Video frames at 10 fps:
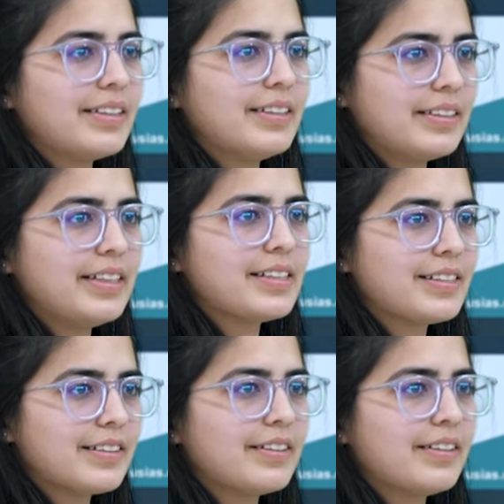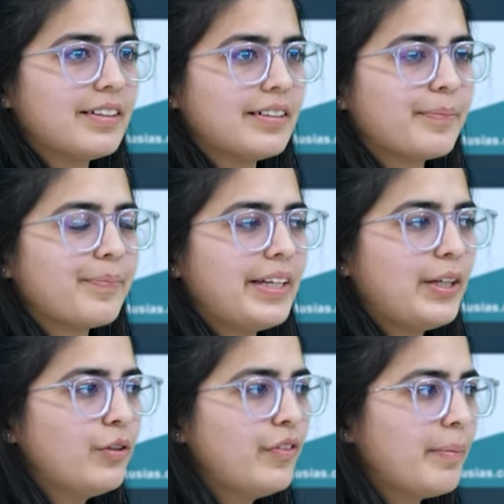Yes, sir.
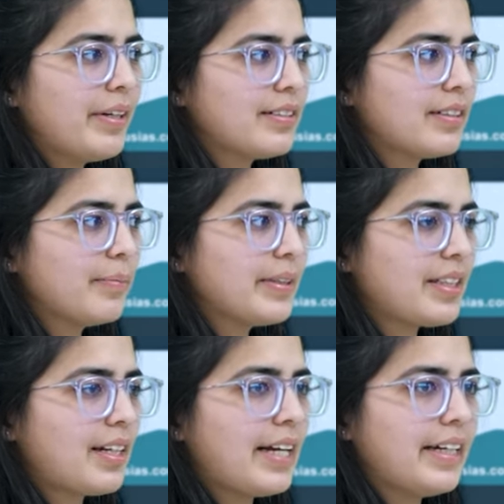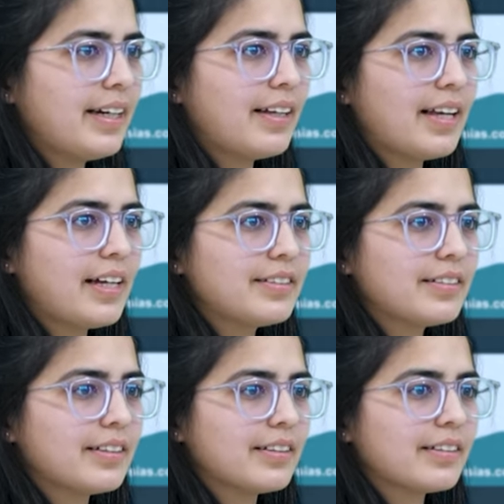Ecofeminism is an idea that
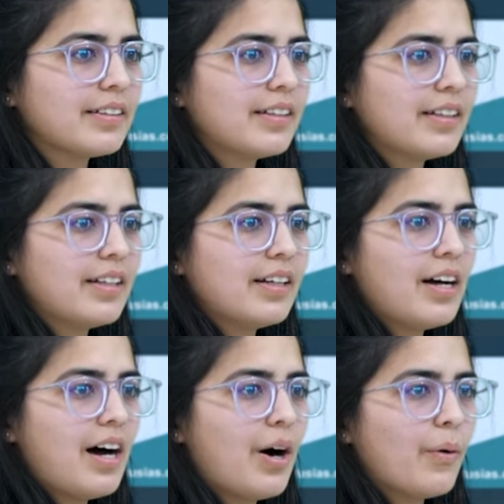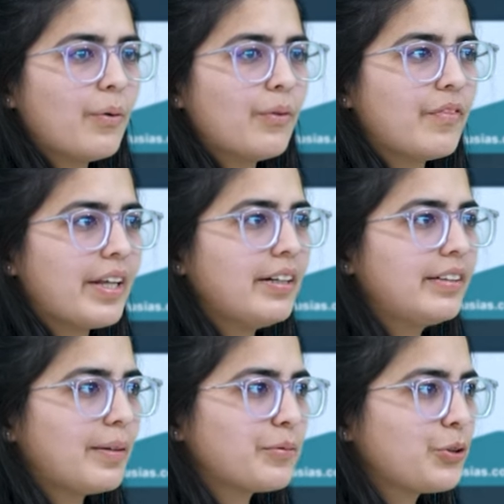how, when it
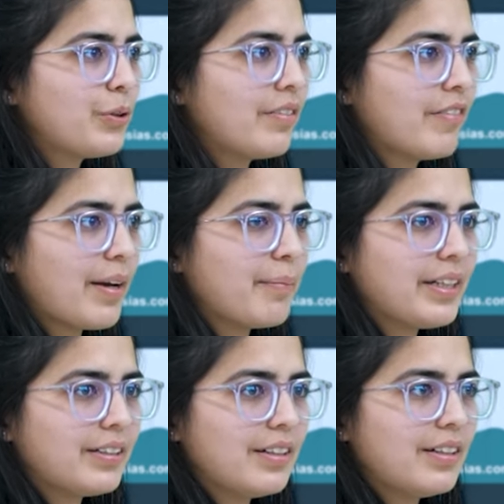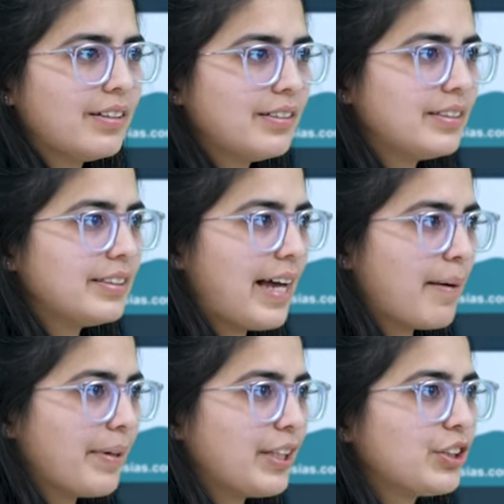comes to environmental
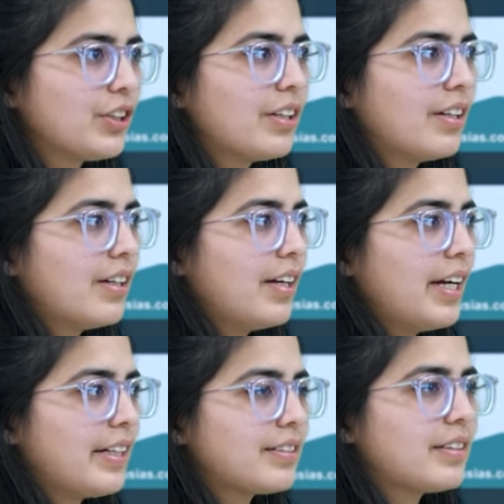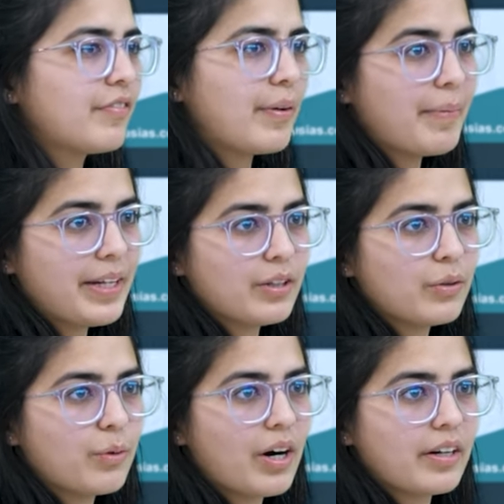damage, it is the women who
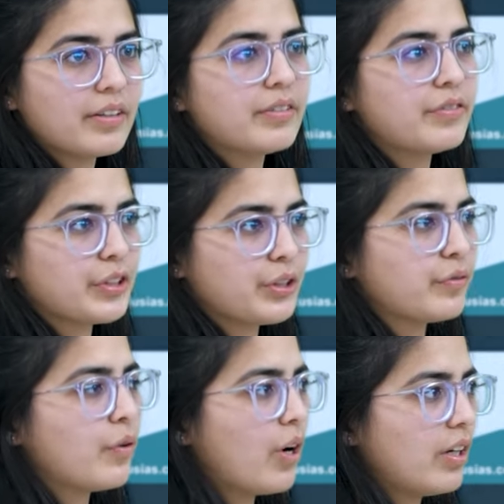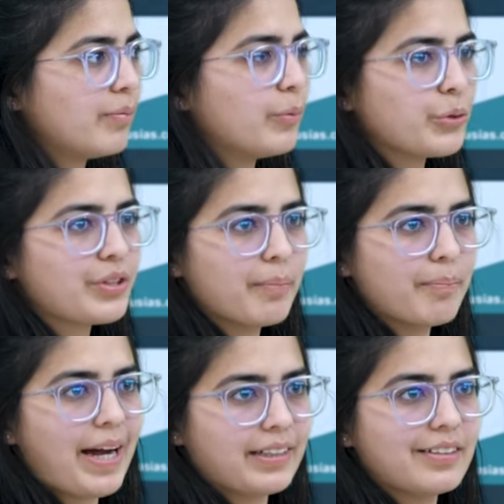are, first of all, most
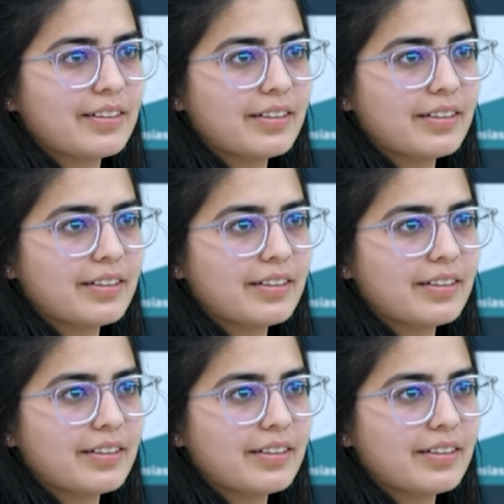impacted.